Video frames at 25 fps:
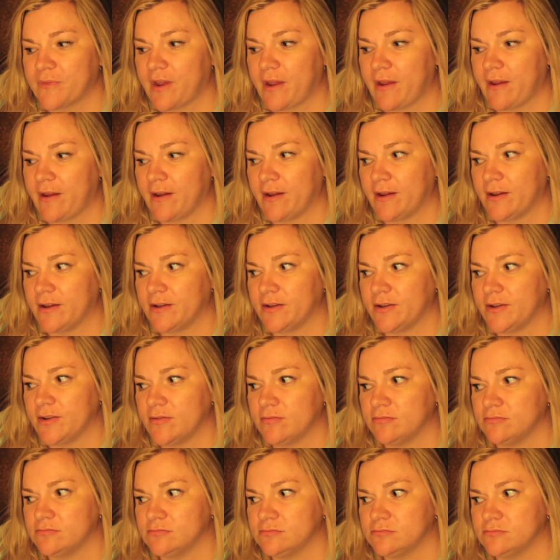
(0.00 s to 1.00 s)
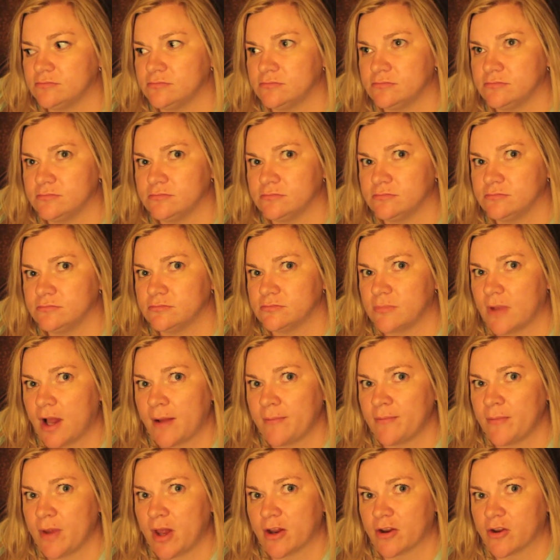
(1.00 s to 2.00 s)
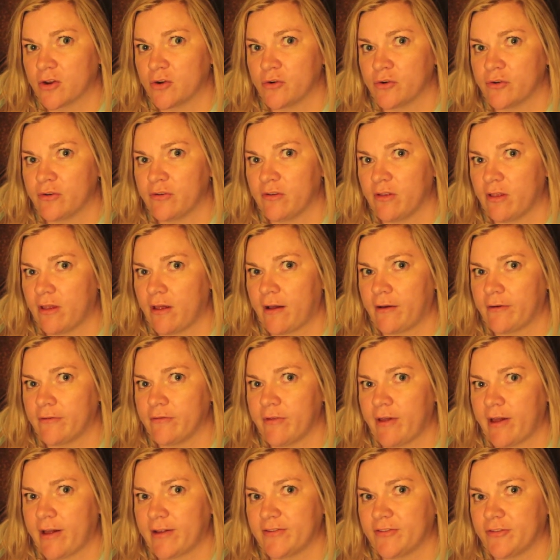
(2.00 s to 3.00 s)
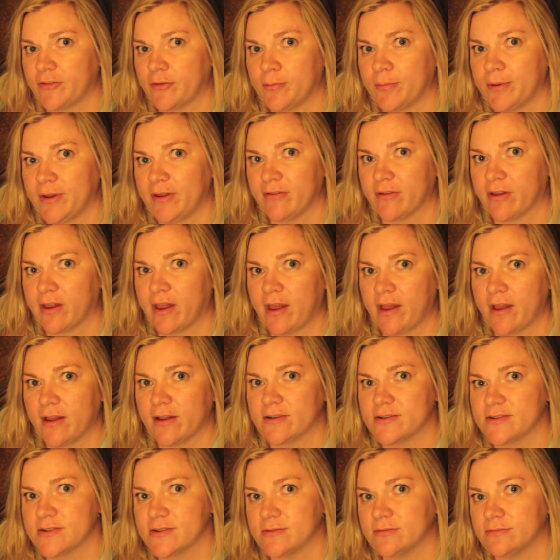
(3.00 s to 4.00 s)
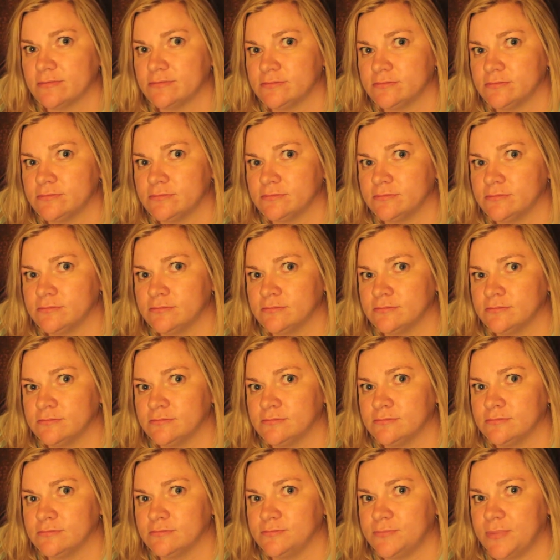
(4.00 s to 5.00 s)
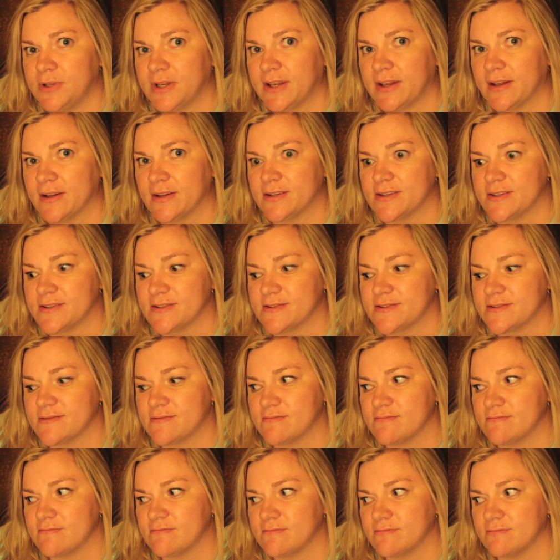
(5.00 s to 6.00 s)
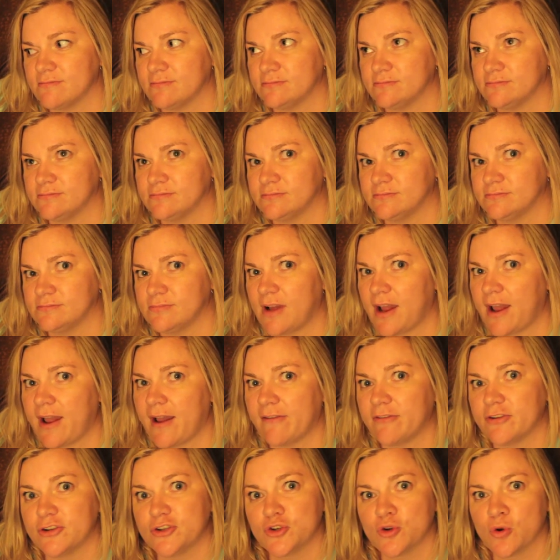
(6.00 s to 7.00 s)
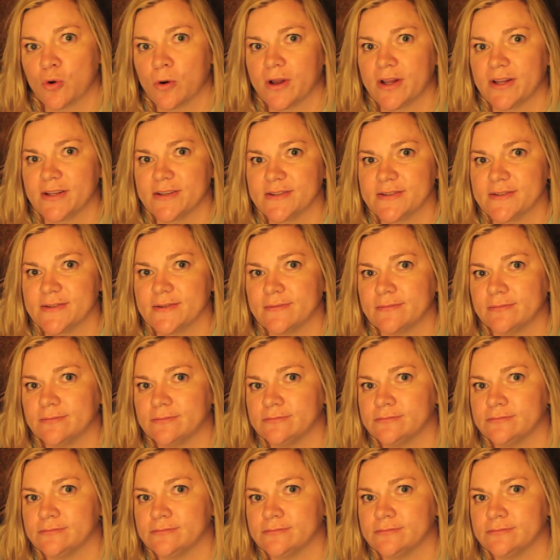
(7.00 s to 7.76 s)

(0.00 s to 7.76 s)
And I'm not going to allow that to be the case, because I have a choice.